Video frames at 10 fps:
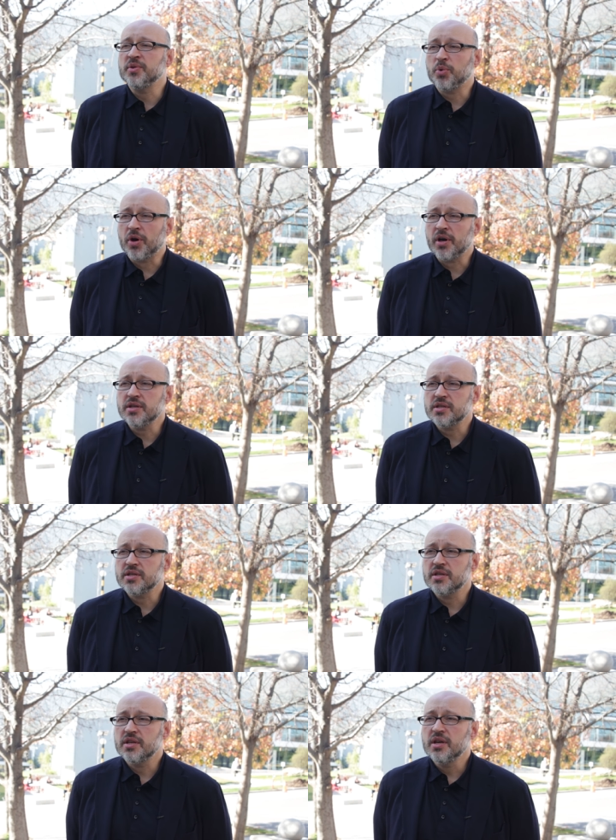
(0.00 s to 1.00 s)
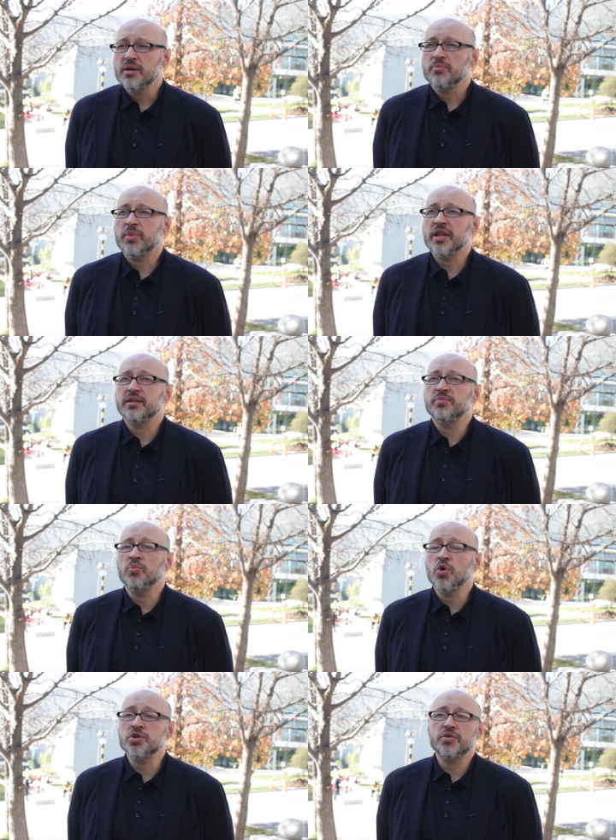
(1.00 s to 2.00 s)
the parts, but
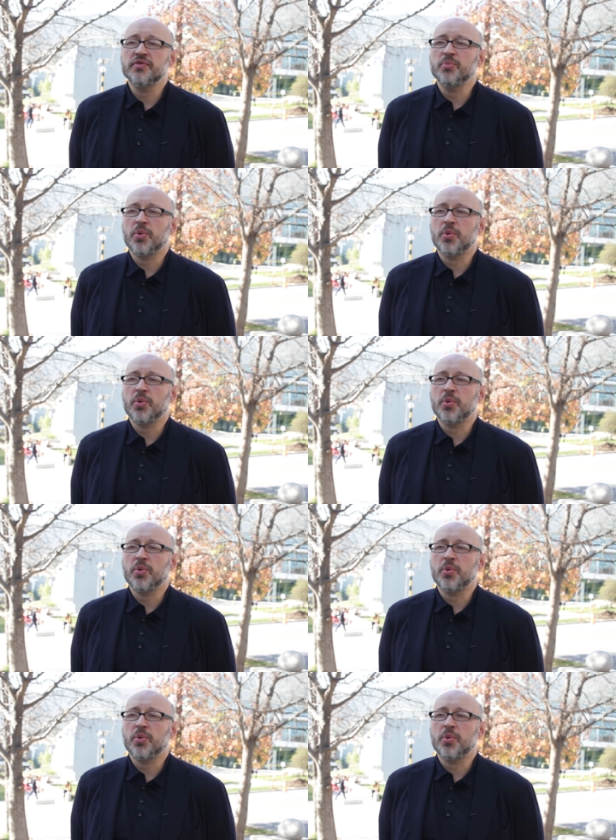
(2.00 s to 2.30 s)
most of the